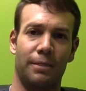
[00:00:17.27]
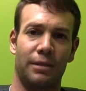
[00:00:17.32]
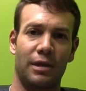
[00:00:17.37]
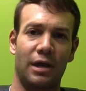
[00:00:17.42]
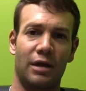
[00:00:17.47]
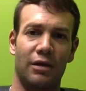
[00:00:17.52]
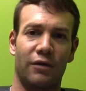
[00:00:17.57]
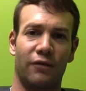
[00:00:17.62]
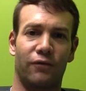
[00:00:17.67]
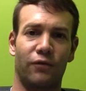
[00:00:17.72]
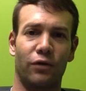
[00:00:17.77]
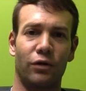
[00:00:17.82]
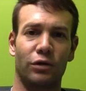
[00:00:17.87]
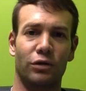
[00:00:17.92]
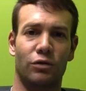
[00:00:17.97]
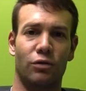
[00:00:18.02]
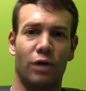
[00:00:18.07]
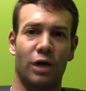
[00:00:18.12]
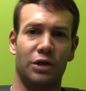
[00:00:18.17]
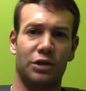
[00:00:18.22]
Okay, the
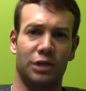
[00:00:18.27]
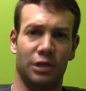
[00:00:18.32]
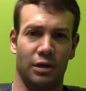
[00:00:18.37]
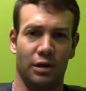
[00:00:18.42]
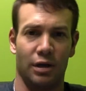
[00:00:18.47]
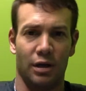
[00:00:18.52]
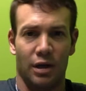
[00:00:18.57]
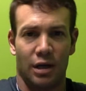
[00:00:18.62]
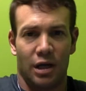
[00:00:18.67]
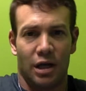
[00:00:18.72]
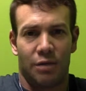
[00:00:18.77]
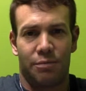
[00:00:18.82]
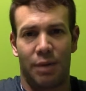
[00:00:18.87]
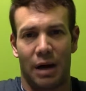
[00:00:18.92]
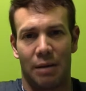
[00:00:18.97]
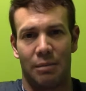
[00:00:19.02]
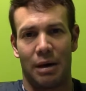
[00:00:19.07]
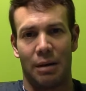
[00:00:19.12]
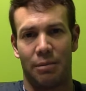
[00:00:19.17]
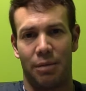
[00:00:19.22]
first question is
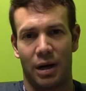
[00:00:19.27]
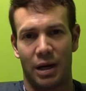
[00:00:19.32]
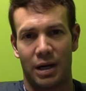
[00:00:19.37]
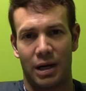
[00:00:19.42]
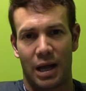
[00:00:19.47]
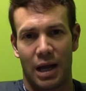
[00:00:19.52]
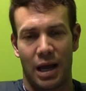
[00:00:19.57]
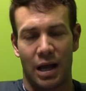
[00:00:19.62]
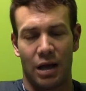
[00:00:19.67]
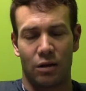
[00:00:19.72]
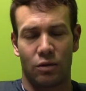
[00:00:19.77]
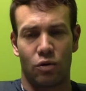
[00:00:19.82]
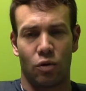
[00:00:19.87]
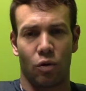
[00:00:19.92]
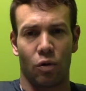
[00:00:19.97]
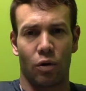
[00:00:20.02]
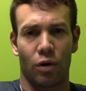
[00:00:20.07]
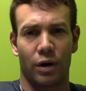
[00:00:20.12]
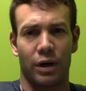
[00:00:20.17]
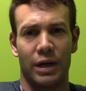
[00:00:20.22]
by my buddy
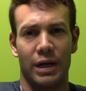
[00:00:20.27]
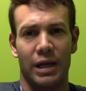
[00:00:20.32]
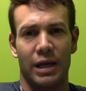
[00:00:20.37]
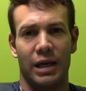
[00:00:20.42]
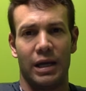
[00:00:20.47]
Ancor,